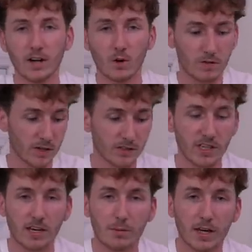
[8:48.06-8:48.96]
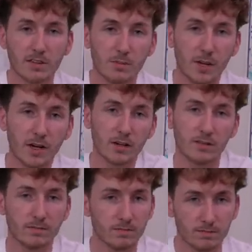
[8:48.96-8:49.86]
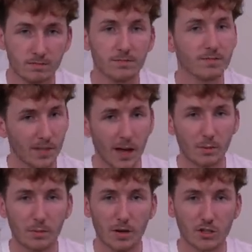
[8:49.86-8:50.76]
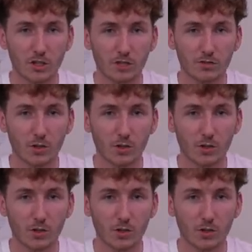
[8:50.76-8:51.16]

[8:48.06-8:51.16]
go over to Zeta Beta Tomato, that'll be my shirt of